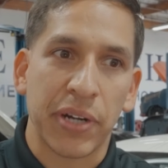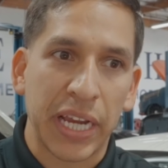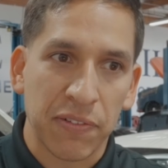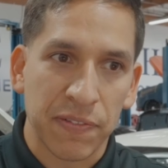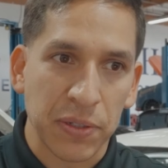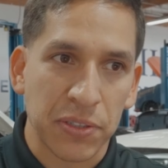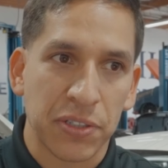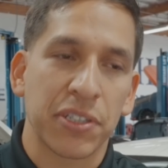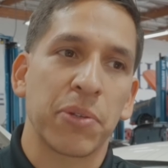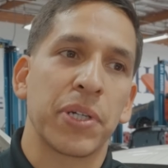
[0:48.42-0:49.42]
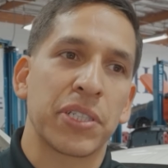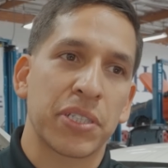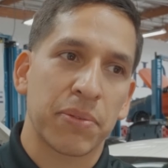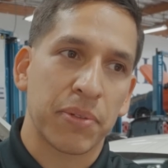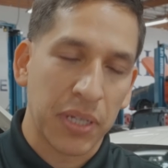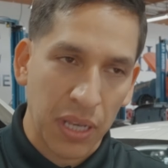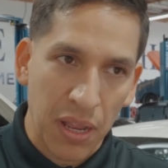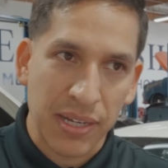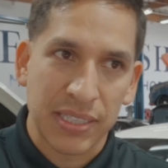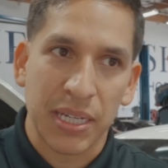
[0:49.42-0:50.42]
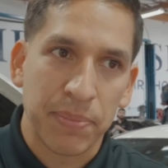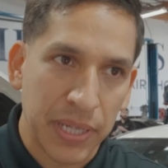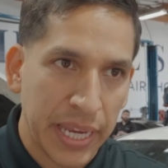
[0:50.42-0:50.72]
your air filters, in which clogs up the